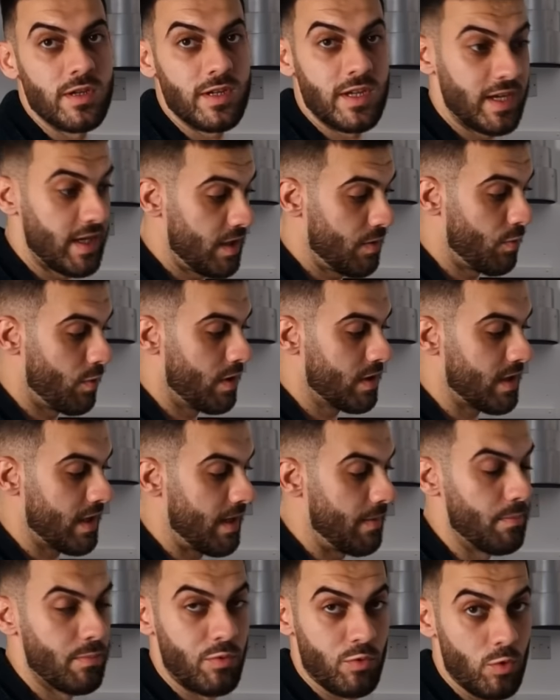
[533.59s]
keyword
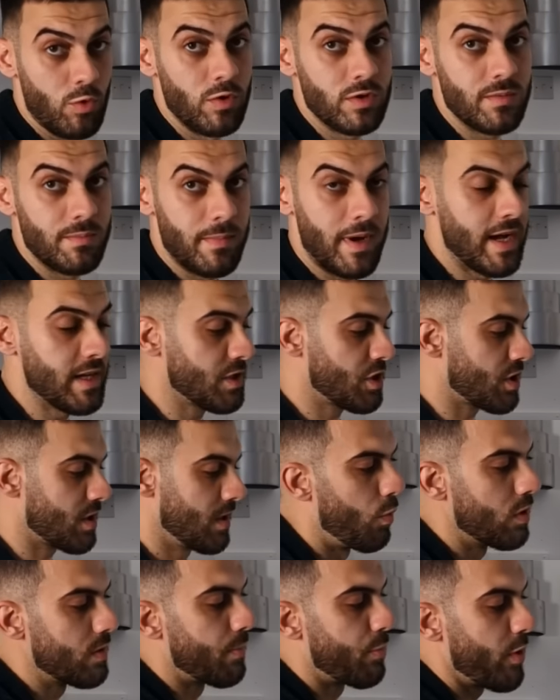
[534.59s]
in broad match
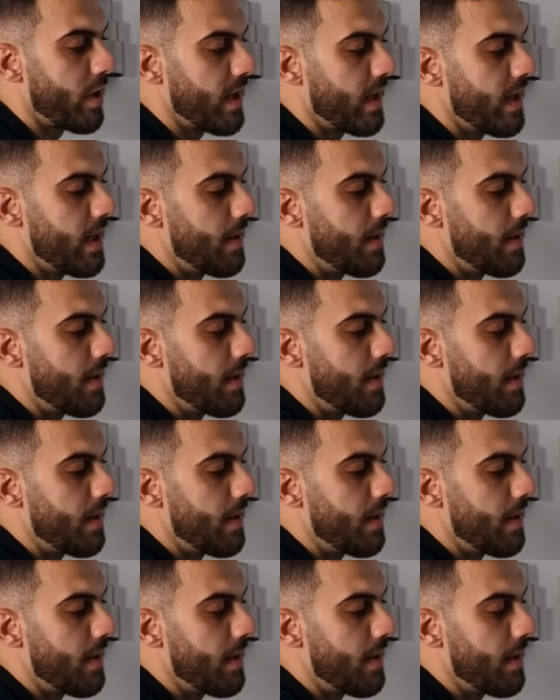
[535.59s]
would bring